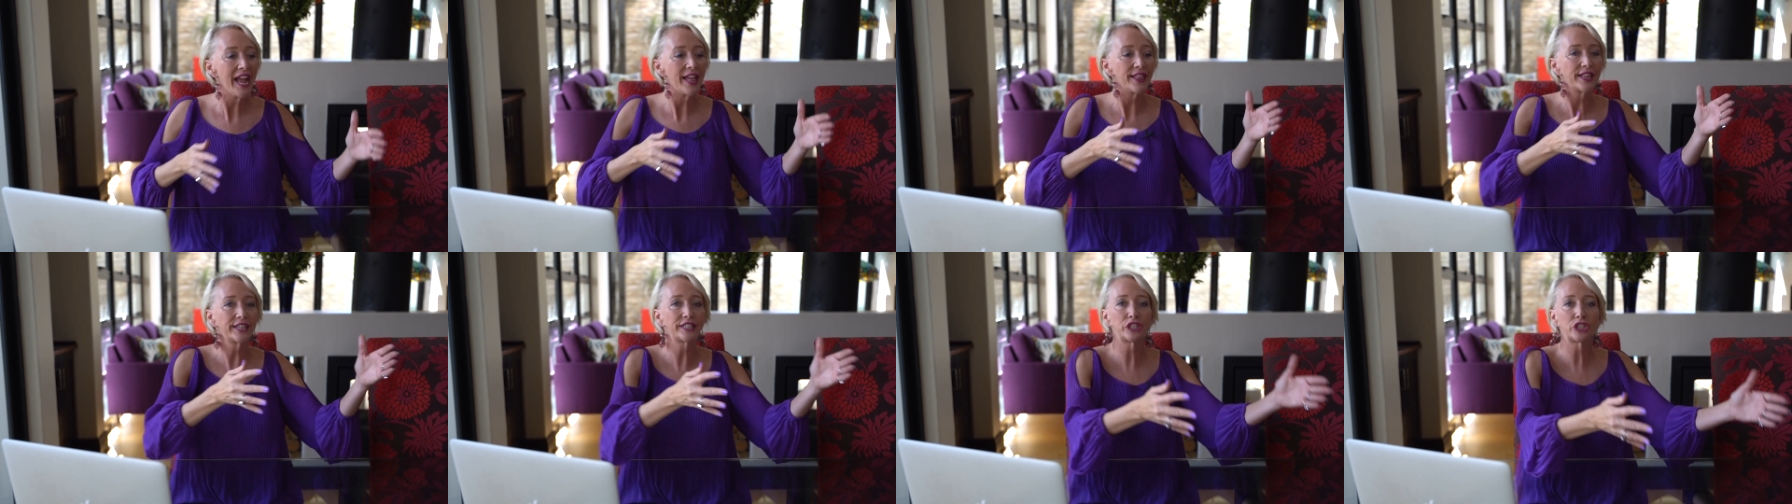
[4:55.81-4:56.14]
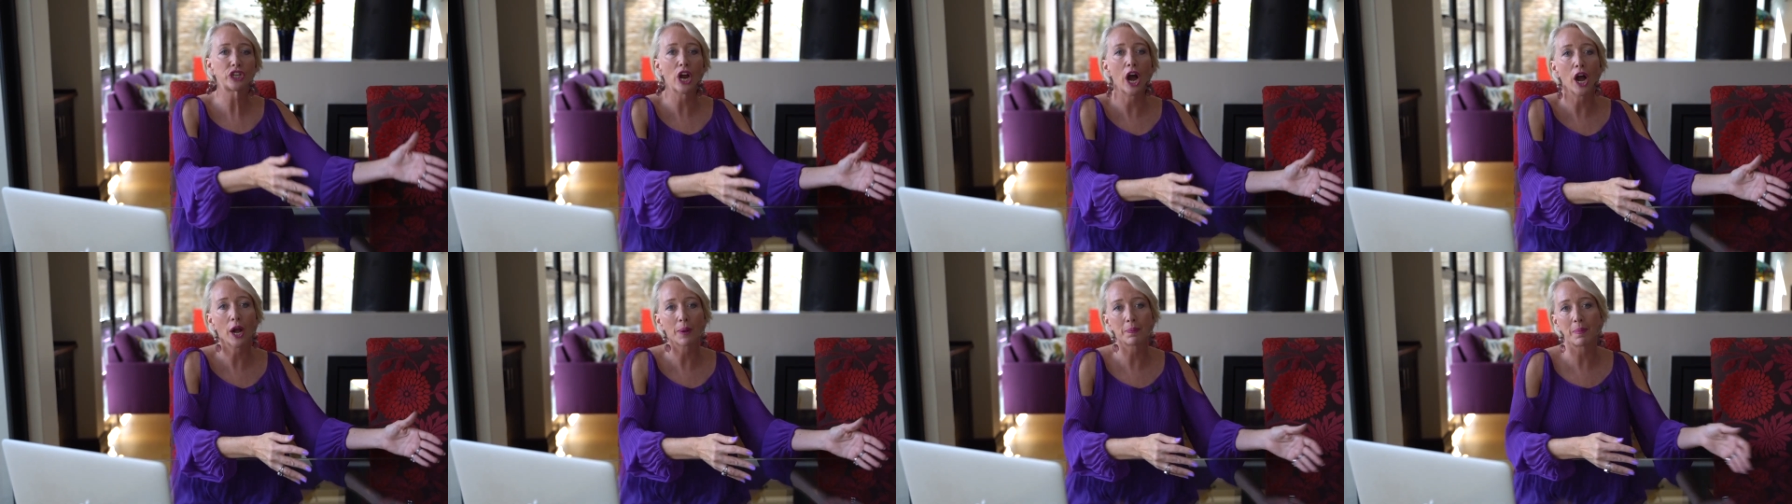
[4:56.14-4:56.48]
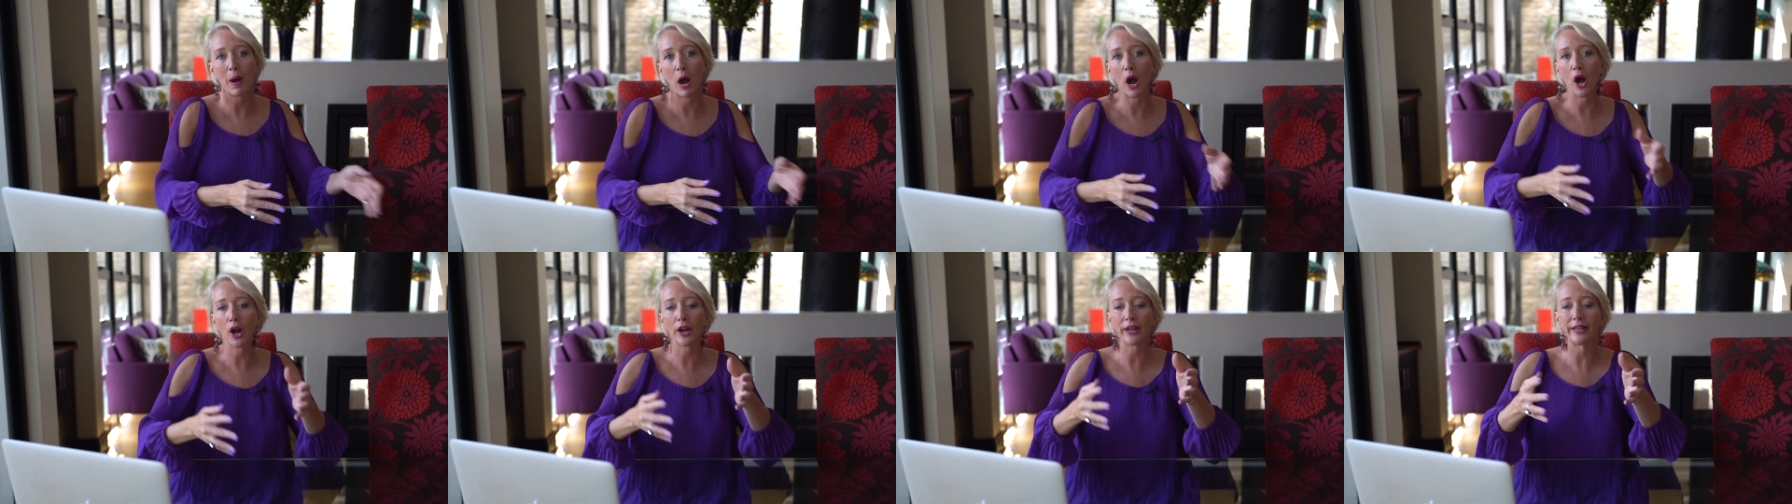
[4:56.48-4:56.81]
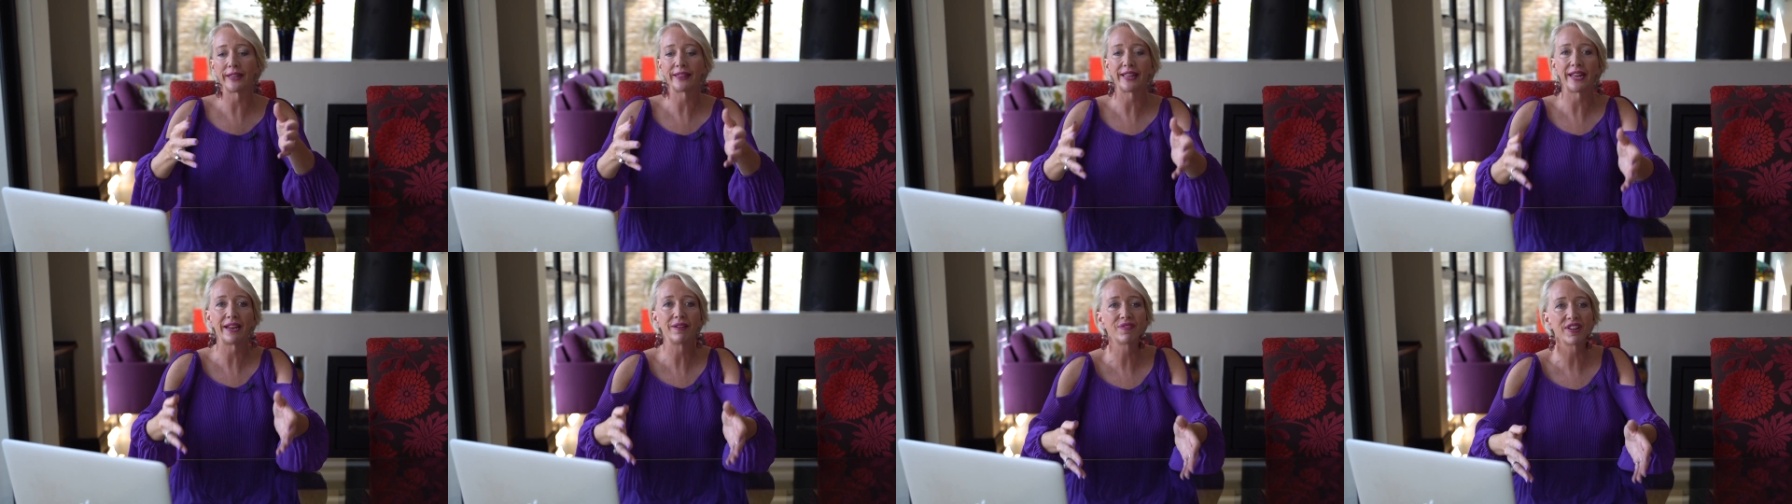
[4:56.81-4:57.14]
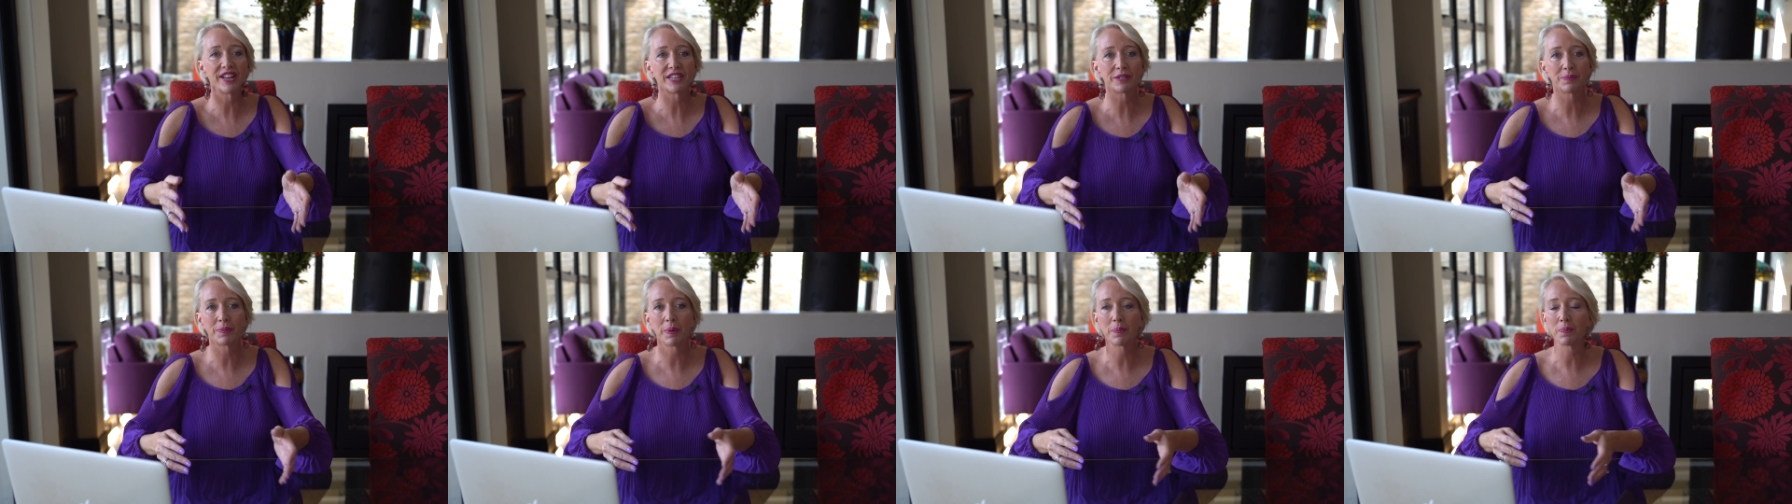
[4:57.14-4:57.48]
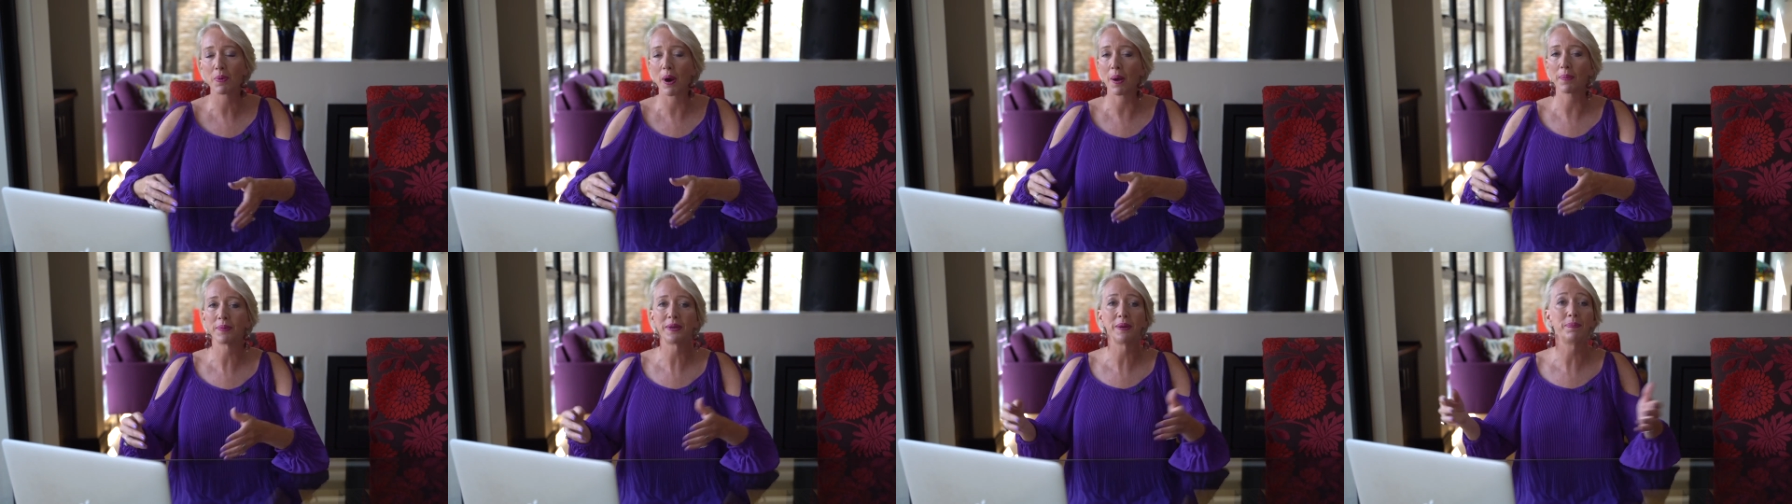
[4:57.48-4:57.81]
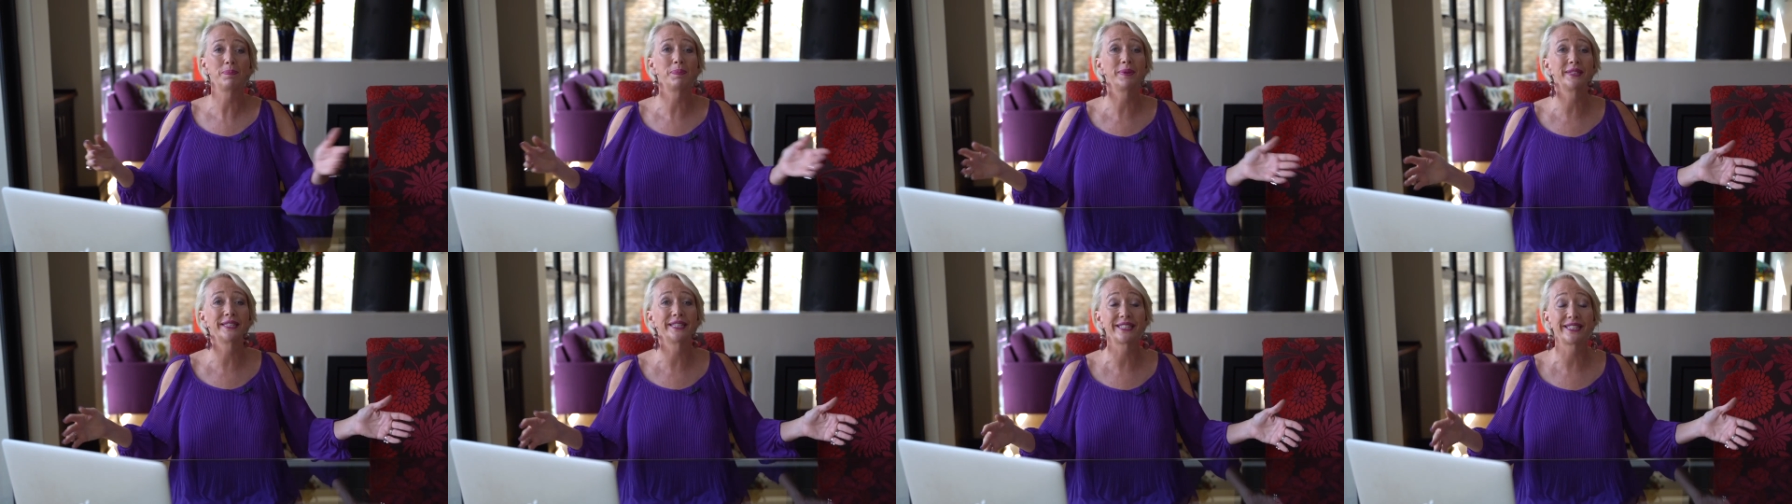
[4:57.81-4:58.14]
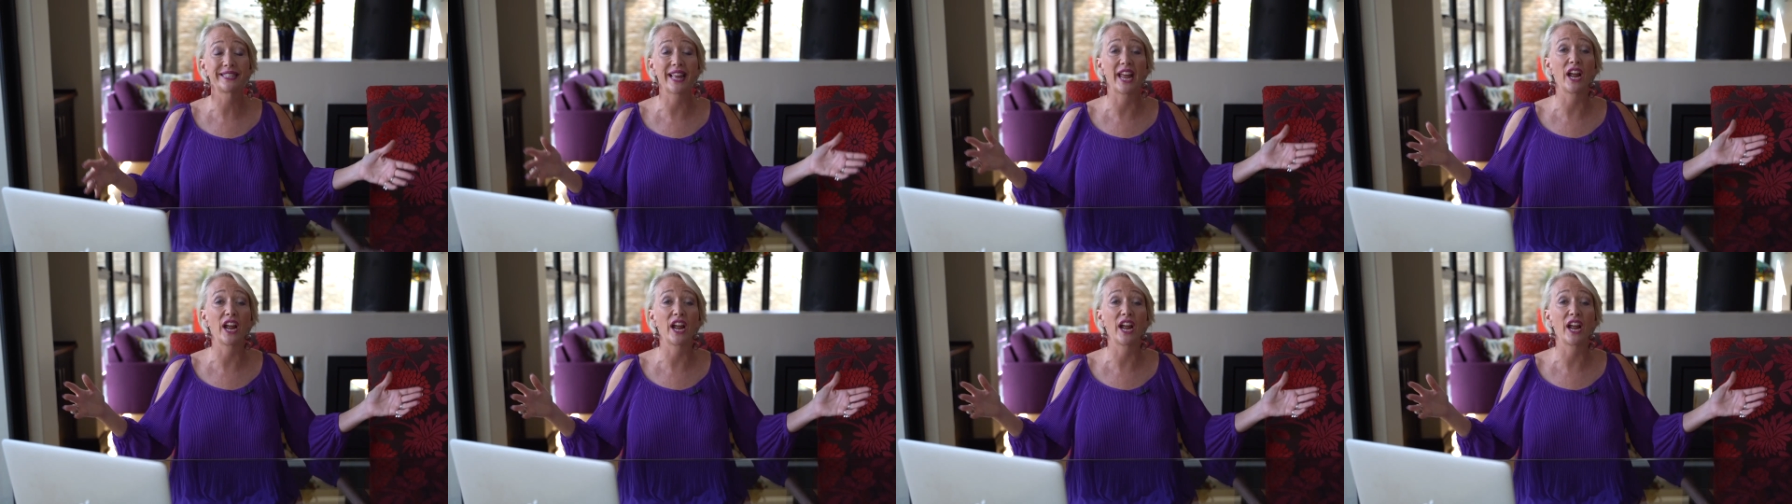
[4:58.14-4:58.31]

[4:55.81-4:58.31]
The stock market, the investment property, business,